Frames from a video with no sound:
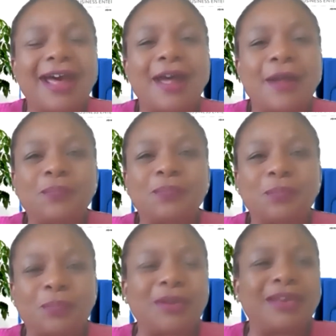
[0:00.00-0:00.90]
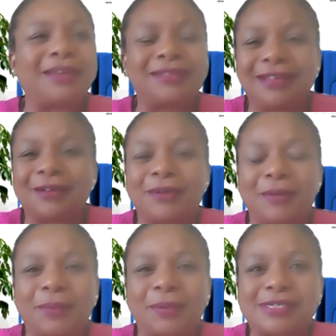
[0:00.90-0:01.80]
I'm a pretty
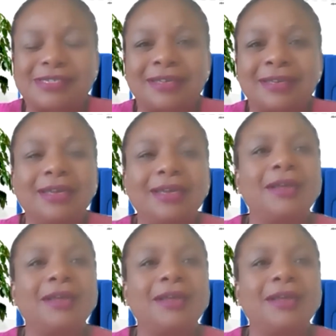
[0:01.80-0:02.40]
literate person.